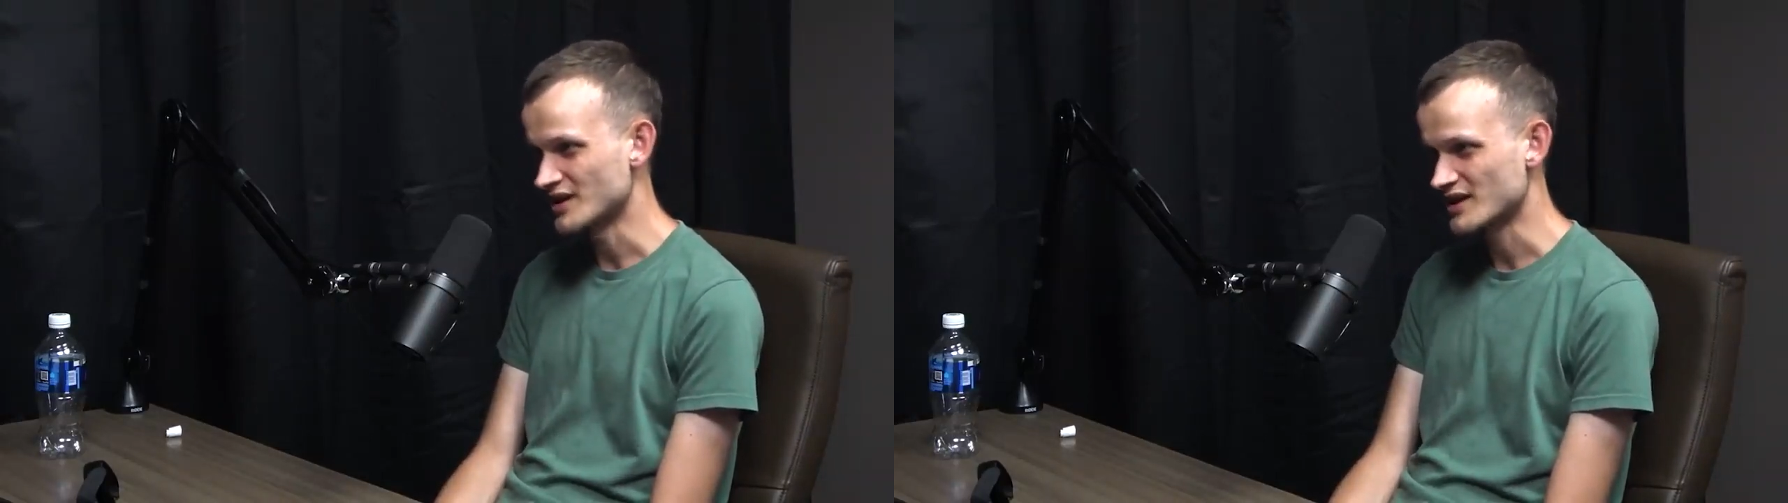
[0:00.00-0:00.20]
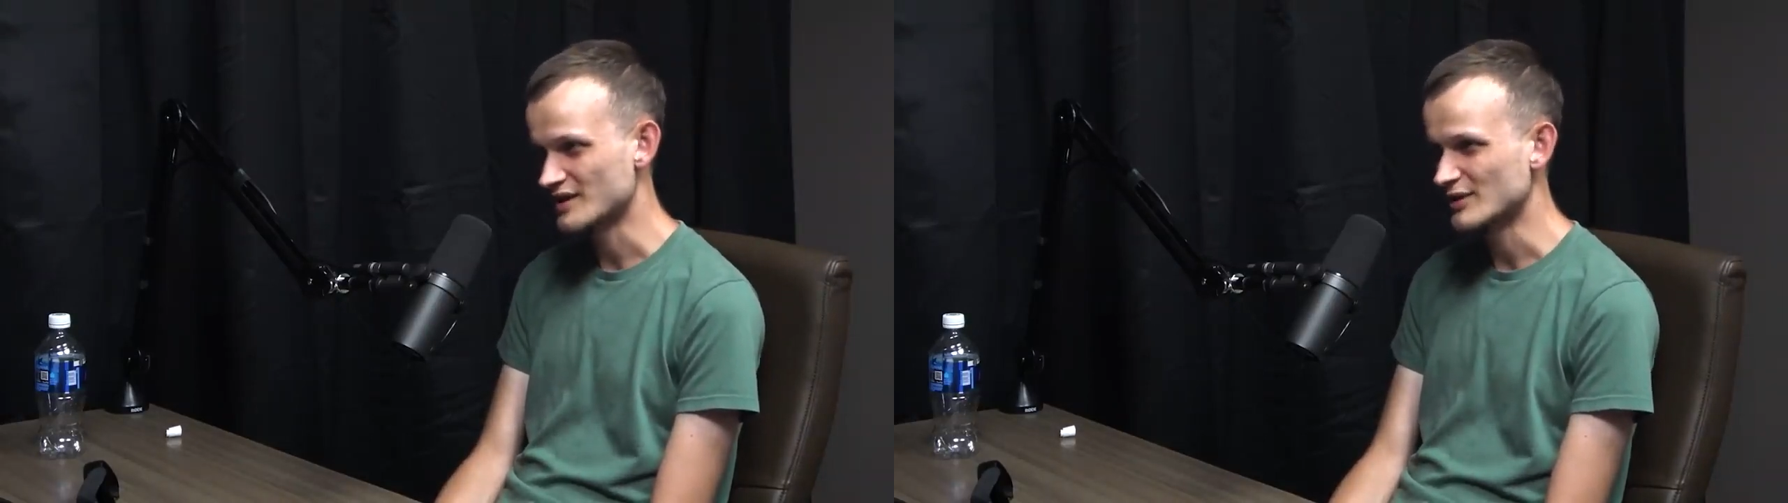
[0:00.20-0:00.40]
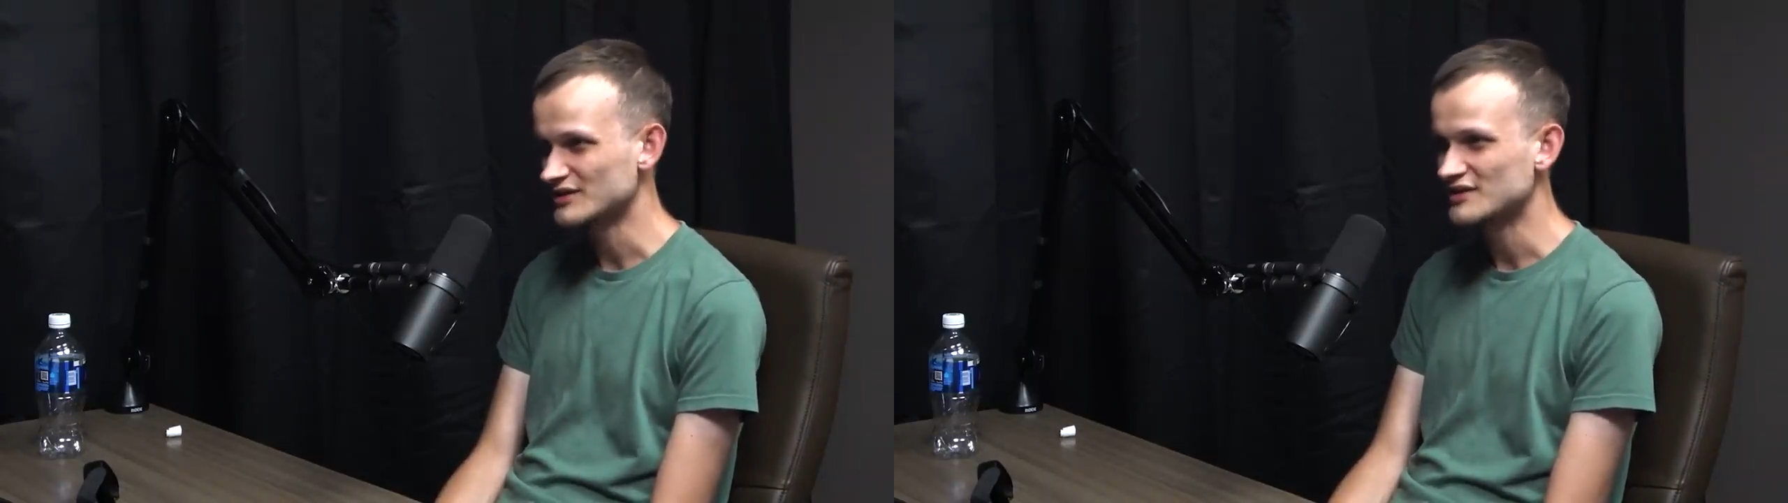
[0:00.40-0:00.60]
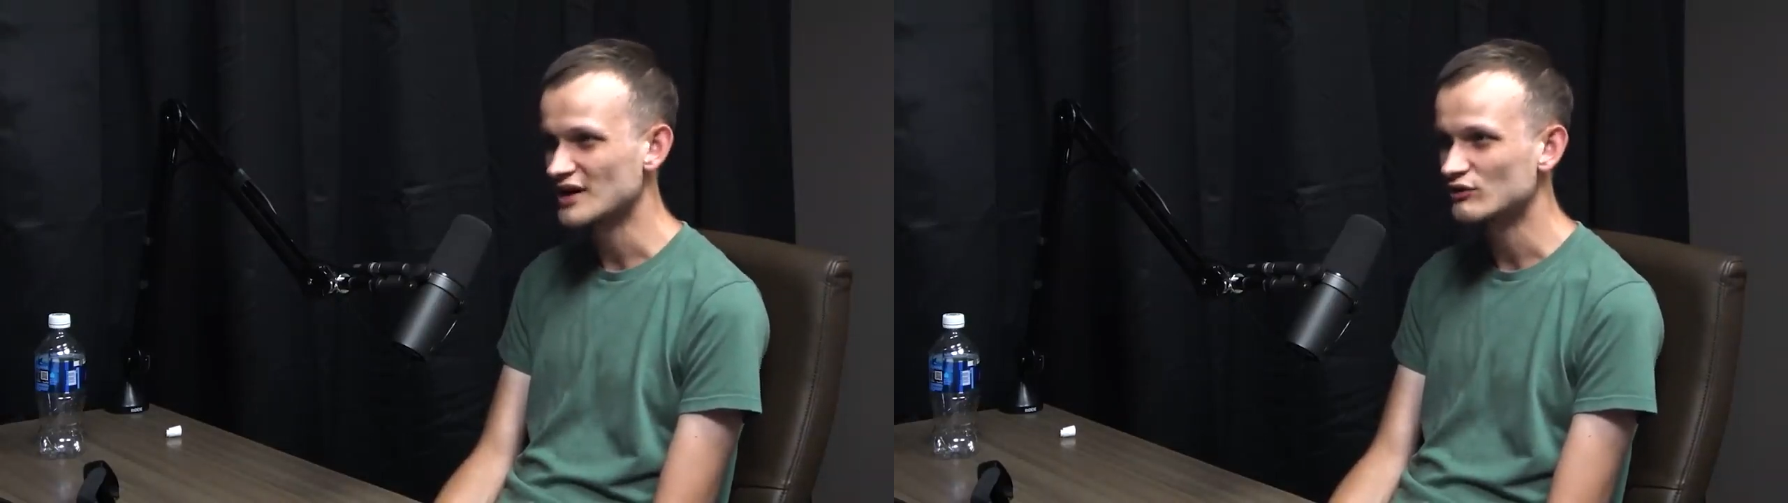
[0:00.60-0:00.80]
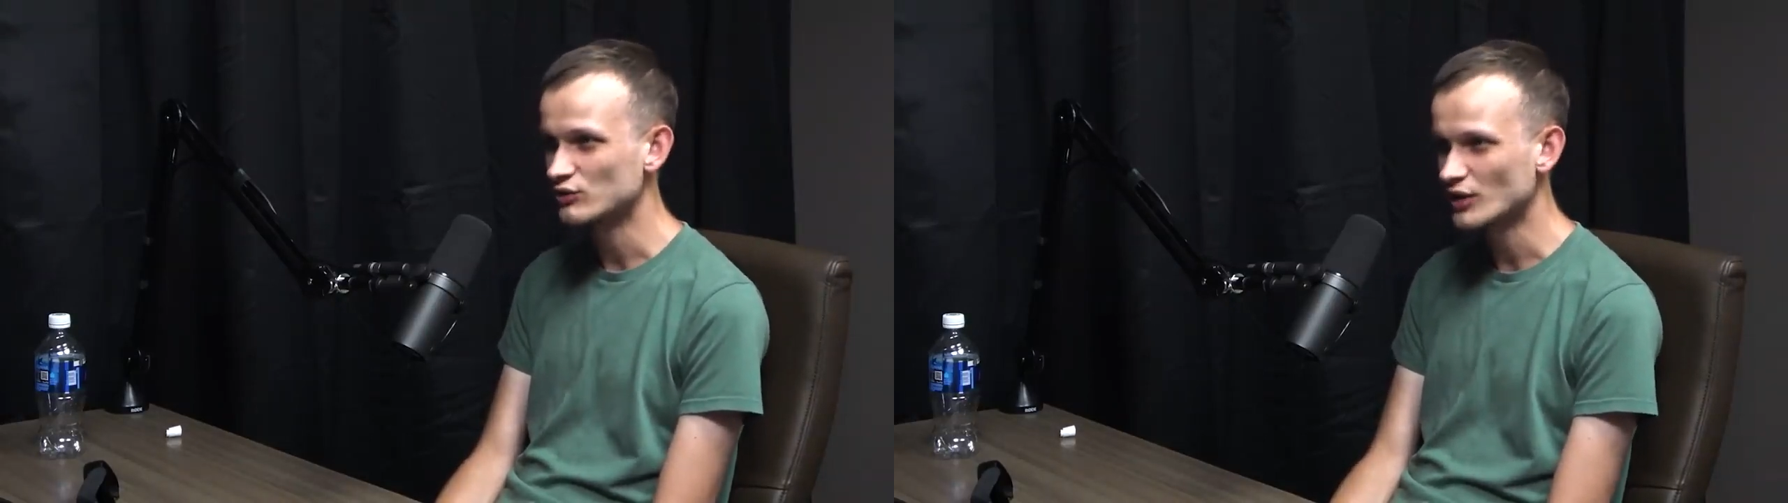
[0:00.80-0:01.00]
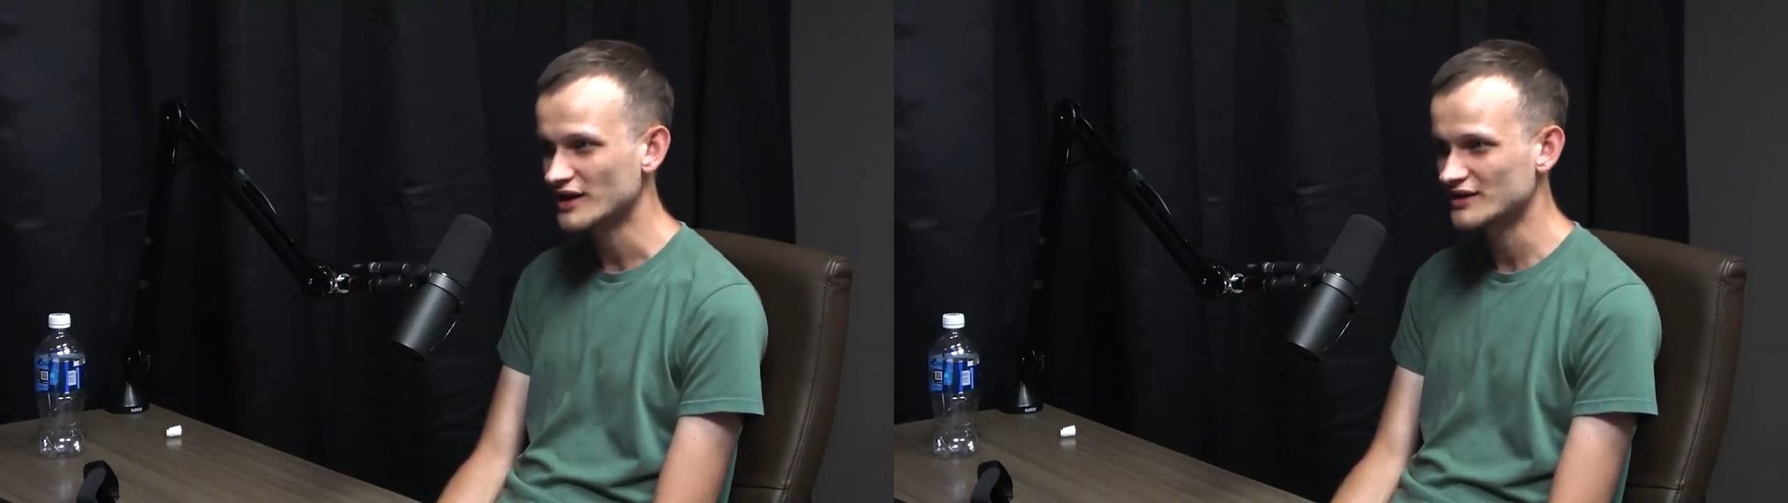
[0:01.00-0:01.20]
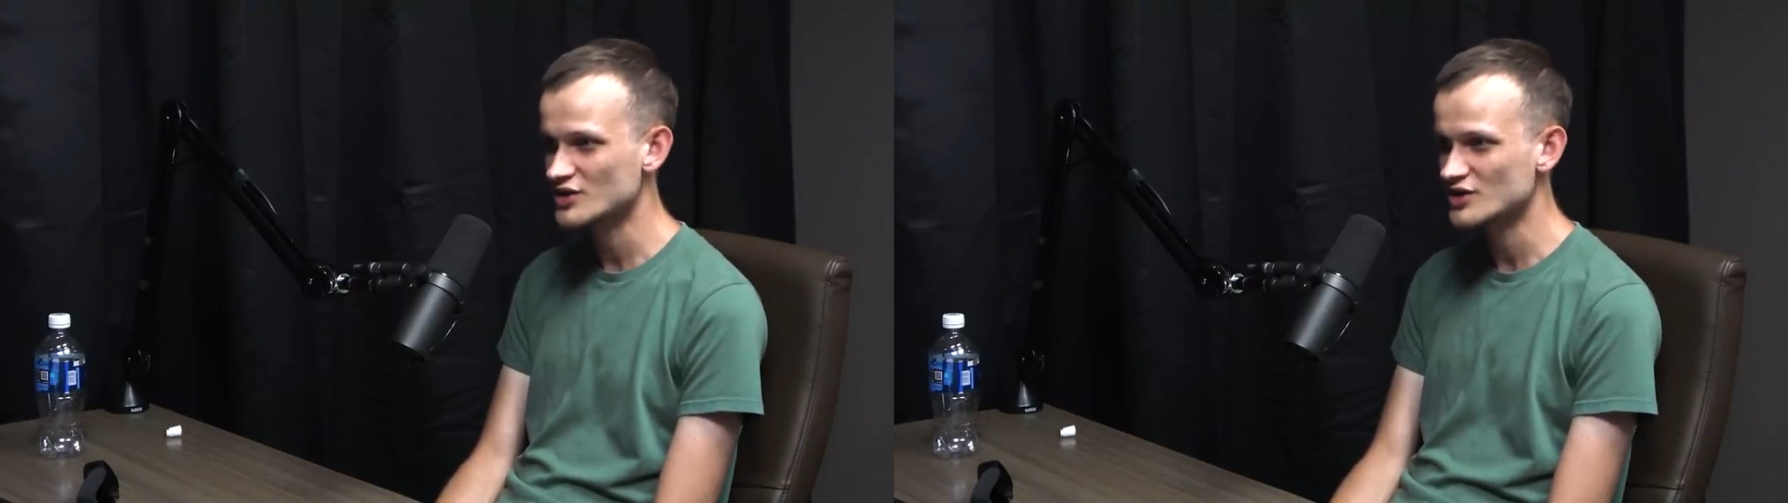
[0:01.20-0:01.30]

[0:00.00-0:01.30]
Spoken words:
stomach the DAO fork and